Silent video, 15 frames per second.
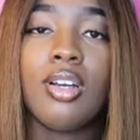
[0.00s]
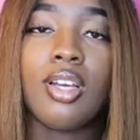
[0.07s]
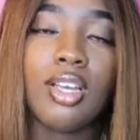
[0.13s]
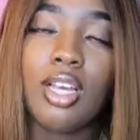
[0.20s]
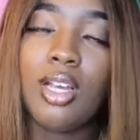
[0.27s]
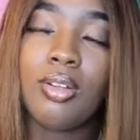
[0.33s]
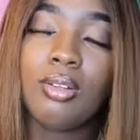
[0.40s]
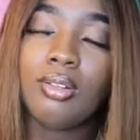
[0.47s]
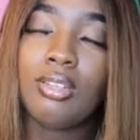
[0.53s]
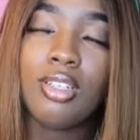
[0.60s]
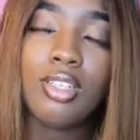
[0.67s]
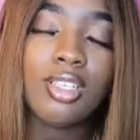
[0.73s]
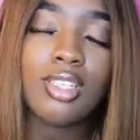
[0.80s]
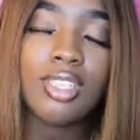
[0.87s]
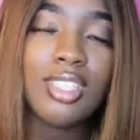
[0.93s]
Okay, I don't even
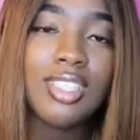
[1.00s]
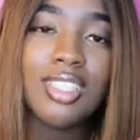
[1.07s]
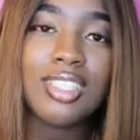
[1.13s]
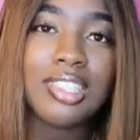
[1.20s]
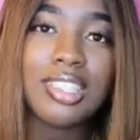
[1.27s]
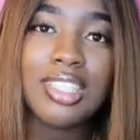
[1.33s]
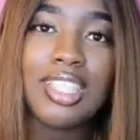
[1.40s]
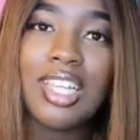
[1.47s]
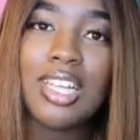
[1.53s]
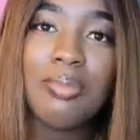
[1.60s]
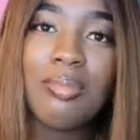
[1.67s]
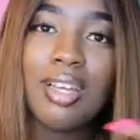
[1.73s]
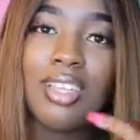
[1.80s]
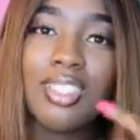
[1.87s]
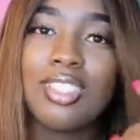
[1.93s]
hurt. It's just
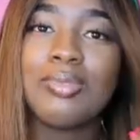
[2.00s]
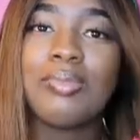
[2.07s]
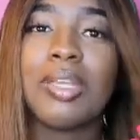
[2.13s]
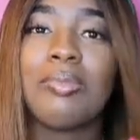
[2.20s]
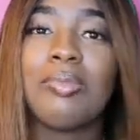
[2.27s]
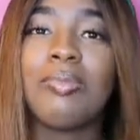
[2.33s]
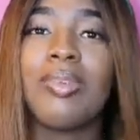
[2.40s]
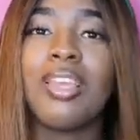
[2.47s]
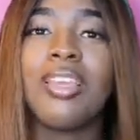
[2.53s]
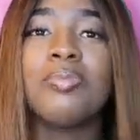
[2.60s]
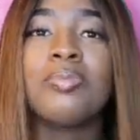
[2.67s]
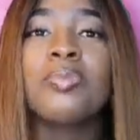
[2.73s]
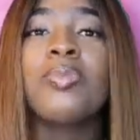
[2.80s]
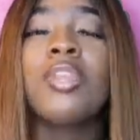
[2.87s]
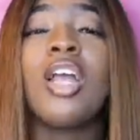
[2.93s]
thinking about it just make me
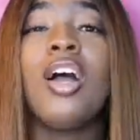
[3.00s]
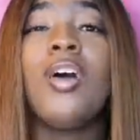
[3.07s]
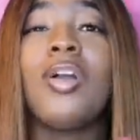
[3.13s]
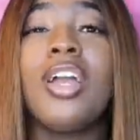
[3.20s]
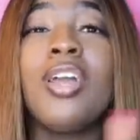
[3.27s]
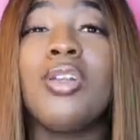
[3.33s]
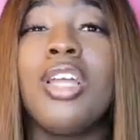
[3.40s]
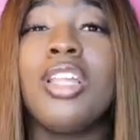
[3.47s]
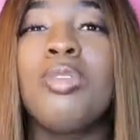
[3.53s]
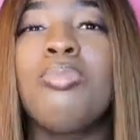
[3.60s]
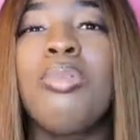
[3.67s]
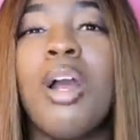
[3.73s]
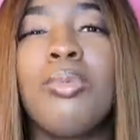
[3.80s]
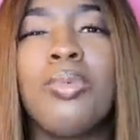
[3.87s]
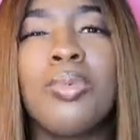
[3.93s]
mad. Okay, another
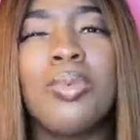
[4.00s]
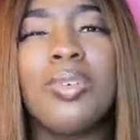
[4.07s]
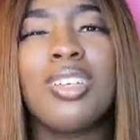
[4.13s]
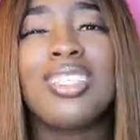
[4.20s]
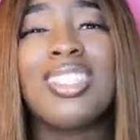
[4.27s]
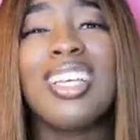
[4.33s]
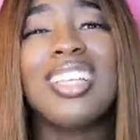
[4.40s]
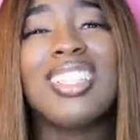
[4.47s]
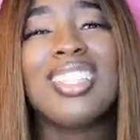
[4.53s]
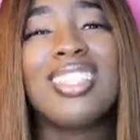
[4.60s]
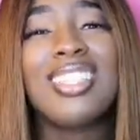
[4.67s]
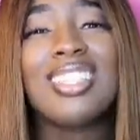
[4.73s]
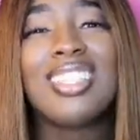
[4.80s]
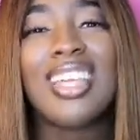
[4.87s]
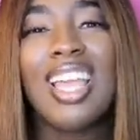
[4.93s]
problem was
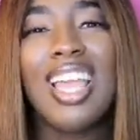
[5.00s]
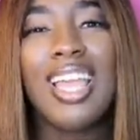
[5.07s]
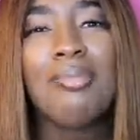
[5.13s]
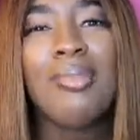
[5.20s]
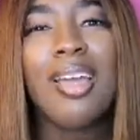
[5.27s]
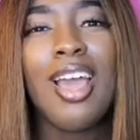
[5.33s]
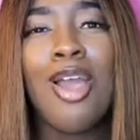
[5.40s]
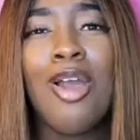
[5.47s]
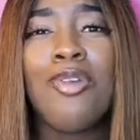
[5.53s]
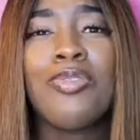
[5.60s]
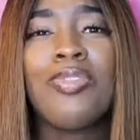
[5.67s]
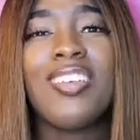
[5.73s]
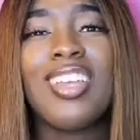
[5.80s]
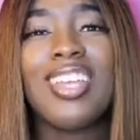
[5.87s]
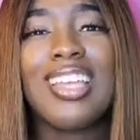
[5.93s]
the same
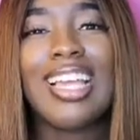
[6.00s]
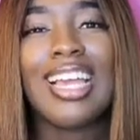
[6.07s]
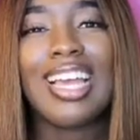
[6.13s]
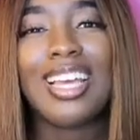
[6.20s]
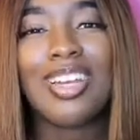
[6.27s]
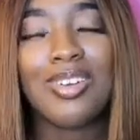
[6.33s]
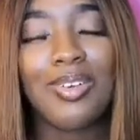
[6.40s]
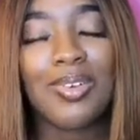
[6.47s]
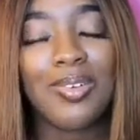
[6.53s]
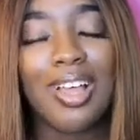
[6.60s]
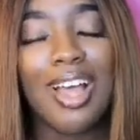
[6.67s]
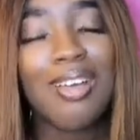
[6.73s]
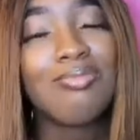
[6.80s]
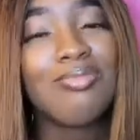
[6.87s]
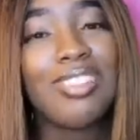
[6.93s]
outfit he had
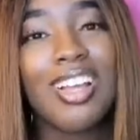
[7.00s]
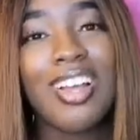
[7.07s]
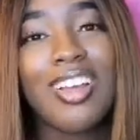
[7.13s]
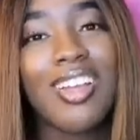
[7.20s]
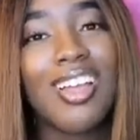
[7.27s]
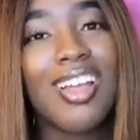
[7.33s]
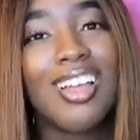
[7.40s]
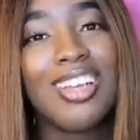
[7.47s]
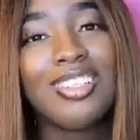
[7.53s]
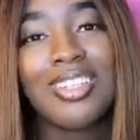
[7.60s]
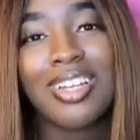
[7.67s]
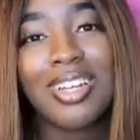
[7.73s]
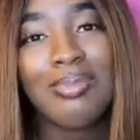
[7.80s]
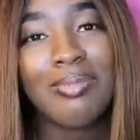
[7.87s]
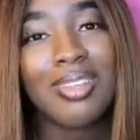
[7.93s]
on. I'm sorry, I ain't
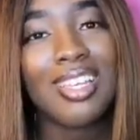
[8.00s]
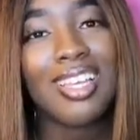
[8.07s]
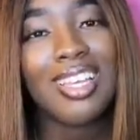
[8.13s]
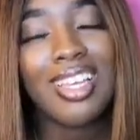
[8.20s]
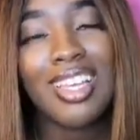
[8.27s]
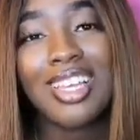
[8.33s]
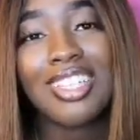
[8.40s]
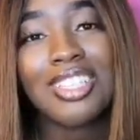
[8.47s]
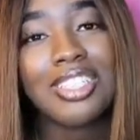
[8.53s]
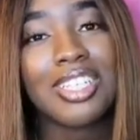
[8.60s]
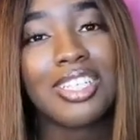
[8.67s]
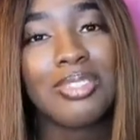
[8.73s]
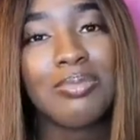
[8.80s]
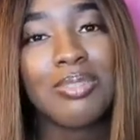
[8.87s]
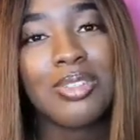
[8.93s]
trying to be
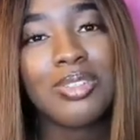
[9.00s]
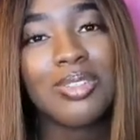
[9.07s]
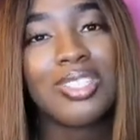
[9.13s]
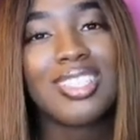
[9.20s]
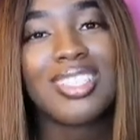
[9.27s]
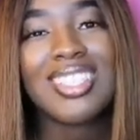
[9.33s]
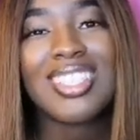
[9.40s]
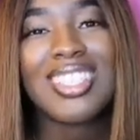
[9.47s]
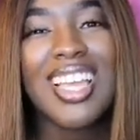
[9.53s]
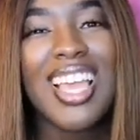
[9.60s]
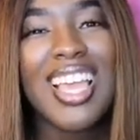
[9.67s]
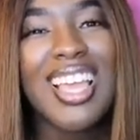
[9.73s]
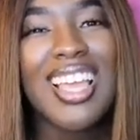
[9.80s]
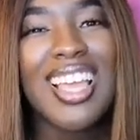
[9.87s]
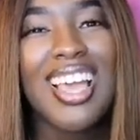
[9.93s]
judgmental. The
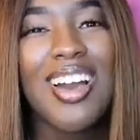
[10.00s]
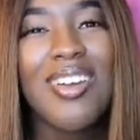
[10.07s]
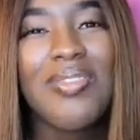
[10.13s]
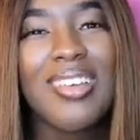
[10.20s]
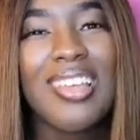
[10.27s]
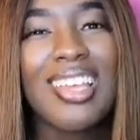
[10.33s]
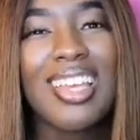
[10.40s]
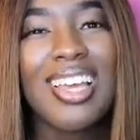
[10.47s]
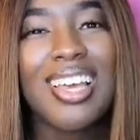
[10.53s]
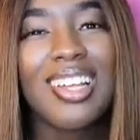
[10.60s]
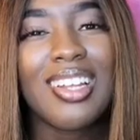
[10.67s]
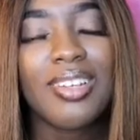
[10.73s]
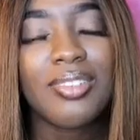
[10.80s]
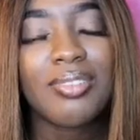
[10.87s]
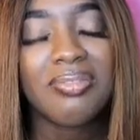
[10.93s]
same outfit he
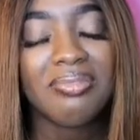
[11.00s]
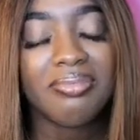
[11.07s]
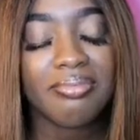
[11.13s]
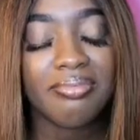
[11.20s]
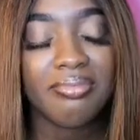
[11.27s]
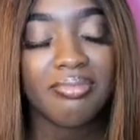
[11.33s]
had on,